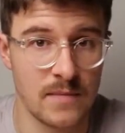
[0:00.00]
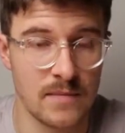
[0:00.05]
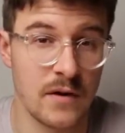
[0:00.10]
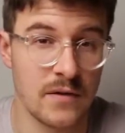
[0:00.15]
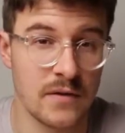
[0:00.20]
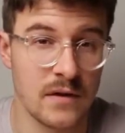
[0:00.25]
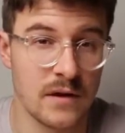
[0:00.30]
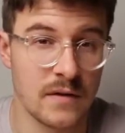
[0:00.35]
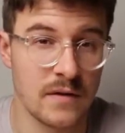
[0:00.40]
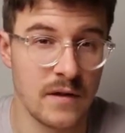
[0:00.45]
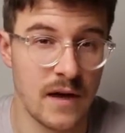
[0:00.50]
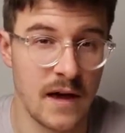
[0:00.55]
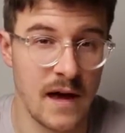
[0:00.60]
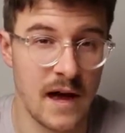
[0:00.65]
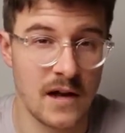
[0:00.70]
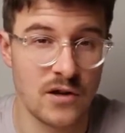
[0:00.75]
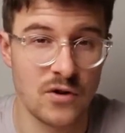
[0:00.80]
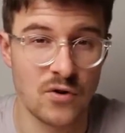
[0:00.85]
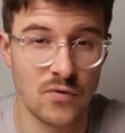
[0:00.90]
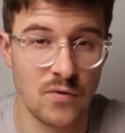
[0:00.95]
I think their
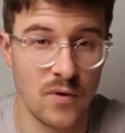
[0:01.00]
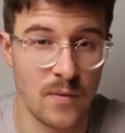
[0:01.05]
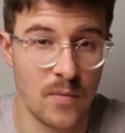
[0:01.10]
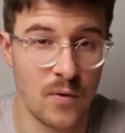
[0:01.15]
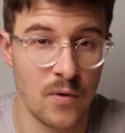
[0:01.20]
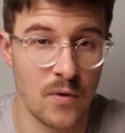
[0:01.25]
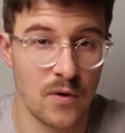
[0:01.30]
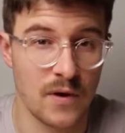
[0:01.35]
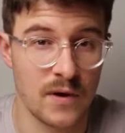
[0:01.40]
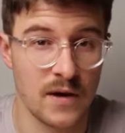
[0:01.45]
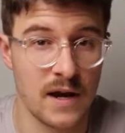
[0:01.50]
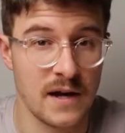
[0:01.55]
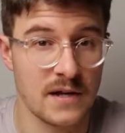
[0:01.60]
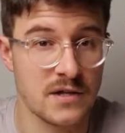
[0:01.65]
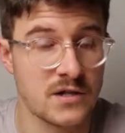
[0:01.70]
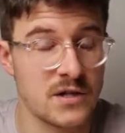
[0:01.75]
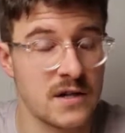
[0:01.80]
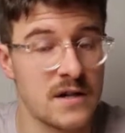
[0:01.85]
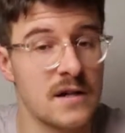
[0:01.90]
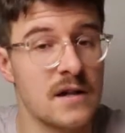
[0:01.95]
annual report
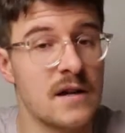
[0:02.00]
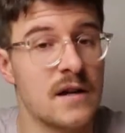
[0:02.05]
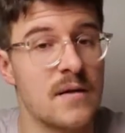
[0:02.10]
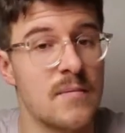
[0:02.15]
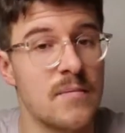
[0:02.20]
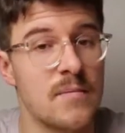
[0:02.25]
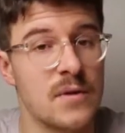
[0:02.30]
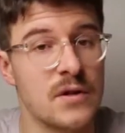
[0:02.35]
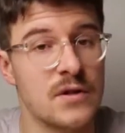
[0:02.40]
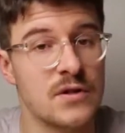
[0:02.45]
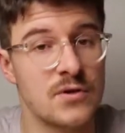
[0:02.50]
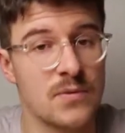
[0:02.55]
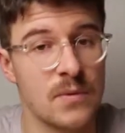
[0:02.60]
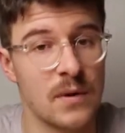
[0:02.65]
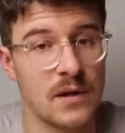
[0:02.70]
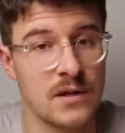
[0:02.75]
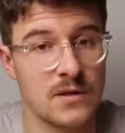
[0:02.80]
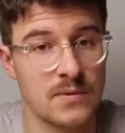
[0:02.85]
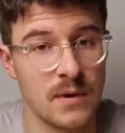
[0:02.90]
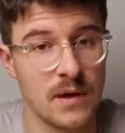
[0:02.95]
next year in
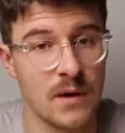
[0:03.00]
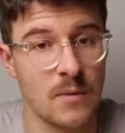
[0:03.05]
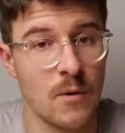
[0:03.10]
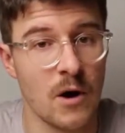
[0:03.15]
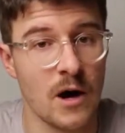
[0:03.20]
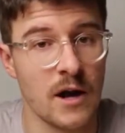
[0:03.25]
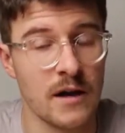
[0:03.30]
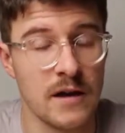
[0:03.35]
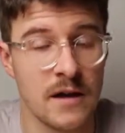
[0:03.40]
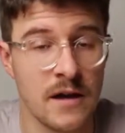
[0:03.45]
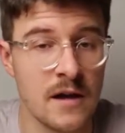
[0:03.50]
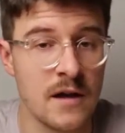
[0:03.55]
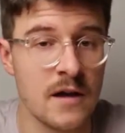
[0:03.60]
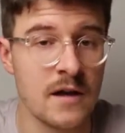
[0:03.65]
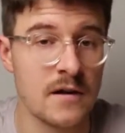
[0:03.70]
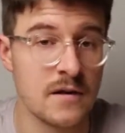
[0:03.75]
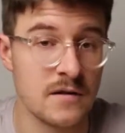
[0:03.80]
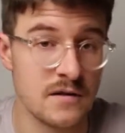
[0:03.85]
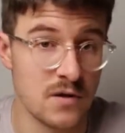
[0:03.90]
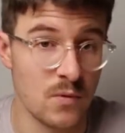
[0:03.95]
mid-2021
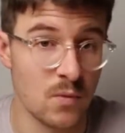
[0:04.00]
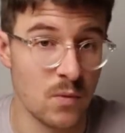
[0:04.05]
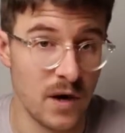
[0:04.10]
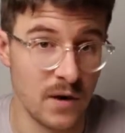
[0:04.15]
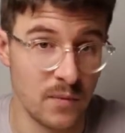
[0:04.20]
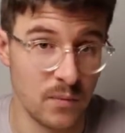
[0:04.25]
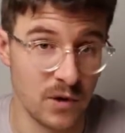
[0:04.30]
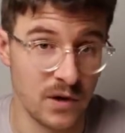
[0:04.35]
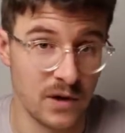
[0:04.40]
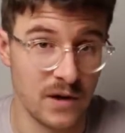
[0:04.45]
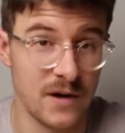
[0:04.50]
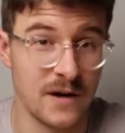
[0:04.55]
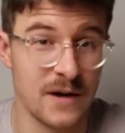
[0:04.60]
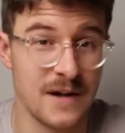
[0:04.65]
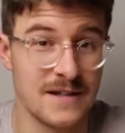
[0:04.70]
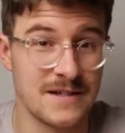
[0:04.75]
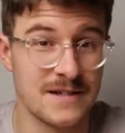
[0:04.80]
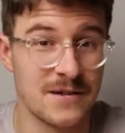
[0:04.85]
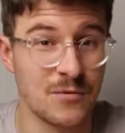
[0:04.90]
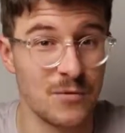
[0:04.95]
is the one we're going to
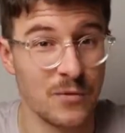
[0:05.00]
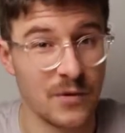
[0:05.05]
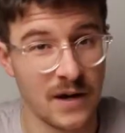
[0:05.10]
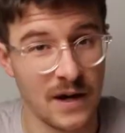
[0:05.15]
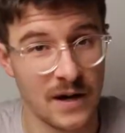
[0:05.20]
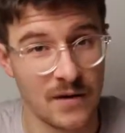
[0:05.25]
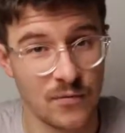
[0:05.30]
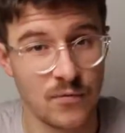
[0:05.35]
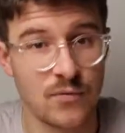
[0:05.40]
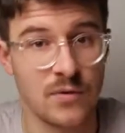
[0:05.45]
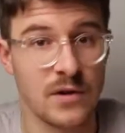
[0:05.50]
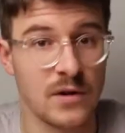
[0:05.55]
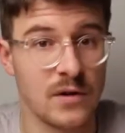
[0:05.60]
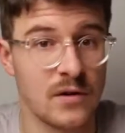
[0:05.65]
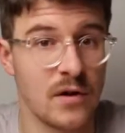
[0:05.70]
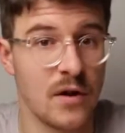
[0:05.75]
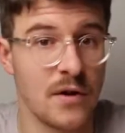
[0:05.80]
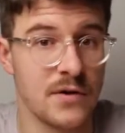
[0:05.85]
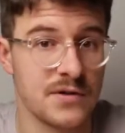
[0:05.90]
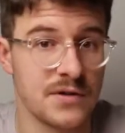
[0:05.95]
need to look at really
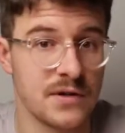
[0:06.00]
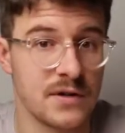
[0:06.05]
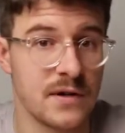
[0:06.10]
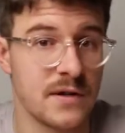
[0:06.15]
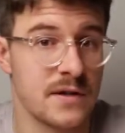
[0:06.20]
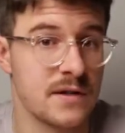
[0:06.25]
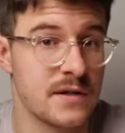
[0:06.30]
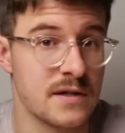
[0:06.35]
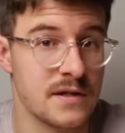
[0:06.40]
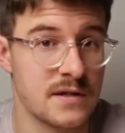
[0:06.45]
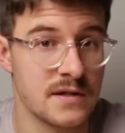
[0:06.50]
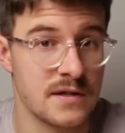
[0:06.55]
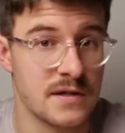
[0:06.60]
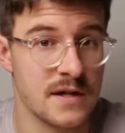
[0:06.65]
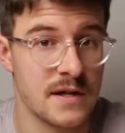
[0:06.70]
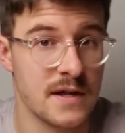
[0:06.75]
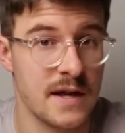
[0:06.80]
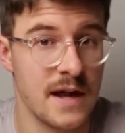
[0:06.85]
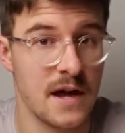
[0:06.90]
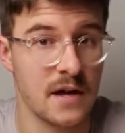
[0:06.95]
closely to
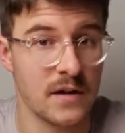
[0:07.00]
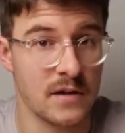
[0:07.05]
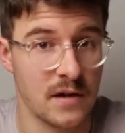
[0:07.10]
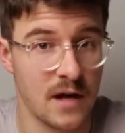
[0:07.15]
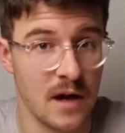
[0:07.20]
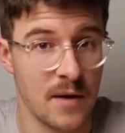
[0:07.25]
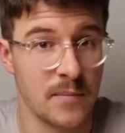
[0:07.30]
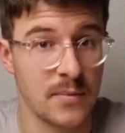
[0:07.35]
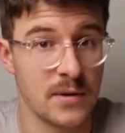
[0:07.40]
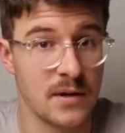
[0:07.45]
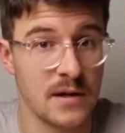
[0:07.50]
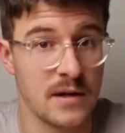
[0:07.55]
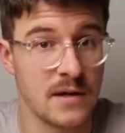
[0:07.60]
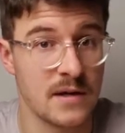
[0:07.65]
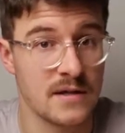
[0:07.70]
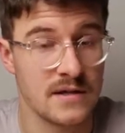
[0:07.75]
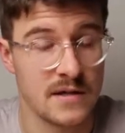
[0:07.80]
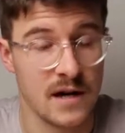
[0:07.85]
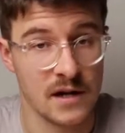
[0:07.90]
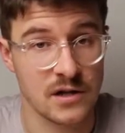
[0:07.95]
see how the company
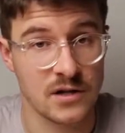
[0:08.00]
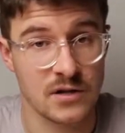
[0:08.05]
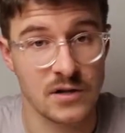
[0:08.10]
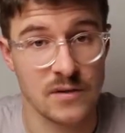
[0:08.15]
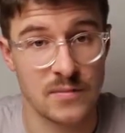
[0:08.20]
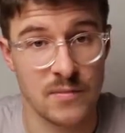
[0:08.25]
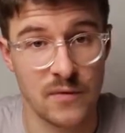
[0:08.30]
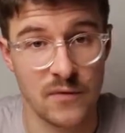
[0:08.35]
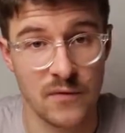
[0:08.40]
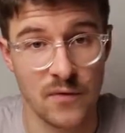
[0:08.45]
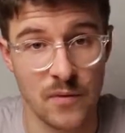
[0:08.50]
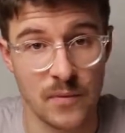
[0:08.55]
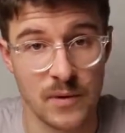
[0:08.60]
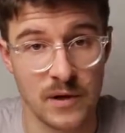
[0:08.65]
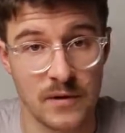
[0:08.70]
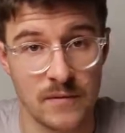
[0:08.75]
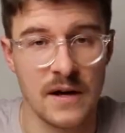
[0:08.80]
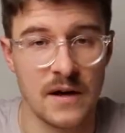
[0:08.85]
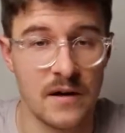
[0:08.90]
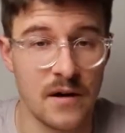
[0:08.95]
is actually performing.
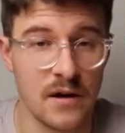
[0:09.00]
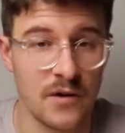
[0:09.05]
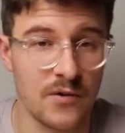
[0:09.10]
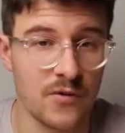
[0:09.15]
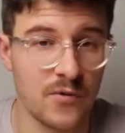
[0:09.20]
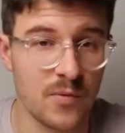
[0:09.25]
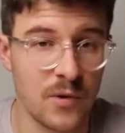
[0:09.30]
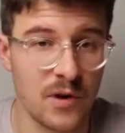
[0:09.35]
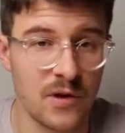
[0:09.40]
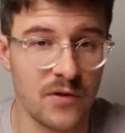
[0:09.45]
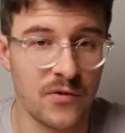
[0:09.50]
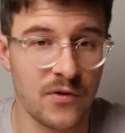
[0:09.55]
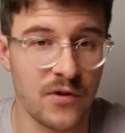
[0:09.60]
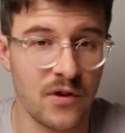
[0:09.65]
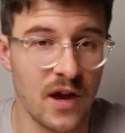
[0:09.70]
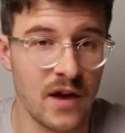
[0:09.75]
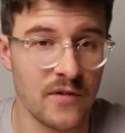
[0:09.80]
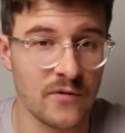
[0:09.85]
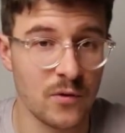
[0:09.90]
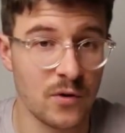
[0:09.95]
Now, I just wanted to
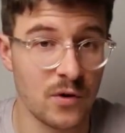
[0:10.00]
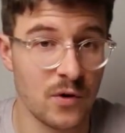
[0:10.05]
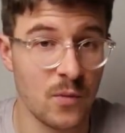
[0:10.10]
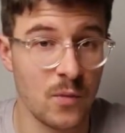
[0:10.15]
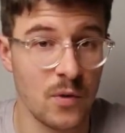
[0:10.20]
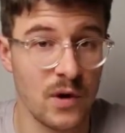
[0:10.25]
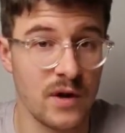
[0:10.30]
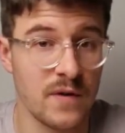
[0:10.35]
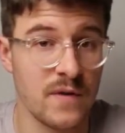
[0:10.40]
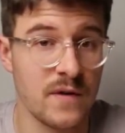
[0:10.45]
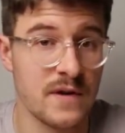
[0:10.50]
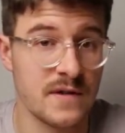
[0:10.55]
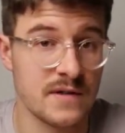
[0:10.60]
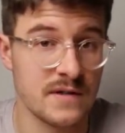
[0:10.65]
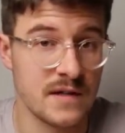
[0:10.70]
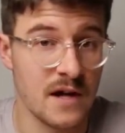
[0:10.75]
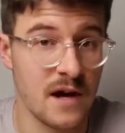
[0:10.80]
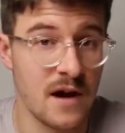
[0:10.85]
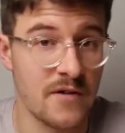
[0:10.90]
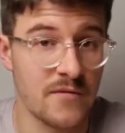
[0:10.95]
have a look at one of their
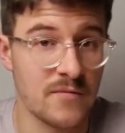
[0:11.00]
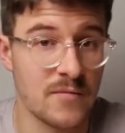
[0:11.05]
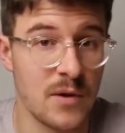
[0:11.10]
staff